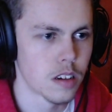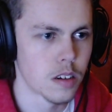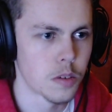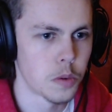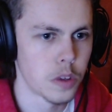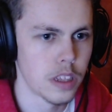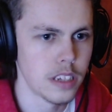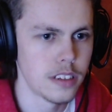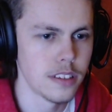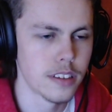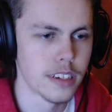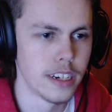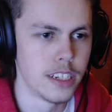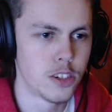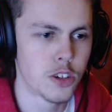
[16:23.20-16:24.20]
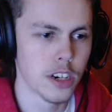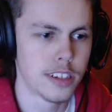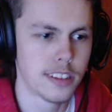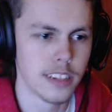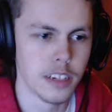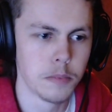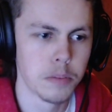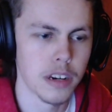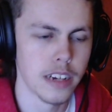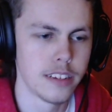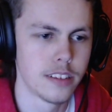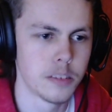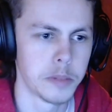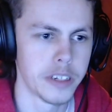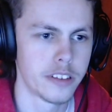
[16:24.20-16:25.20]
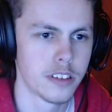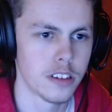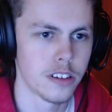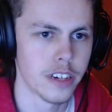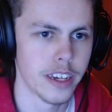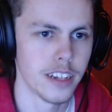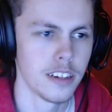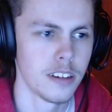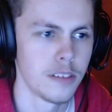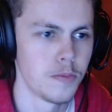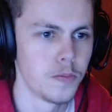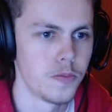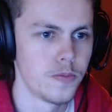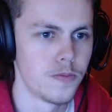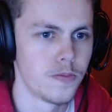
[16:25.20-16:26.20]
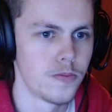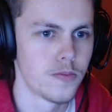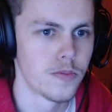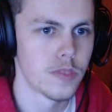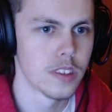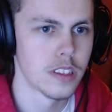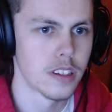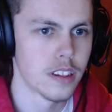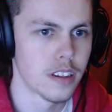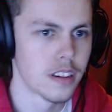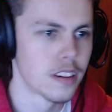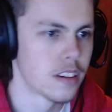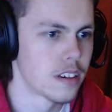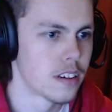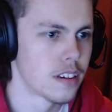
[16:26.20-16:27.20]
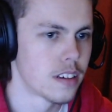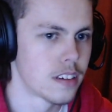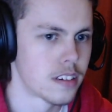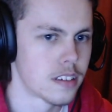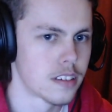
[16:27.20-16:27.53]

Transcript: Well, this is an interesting place to be stuck in. They're all involved.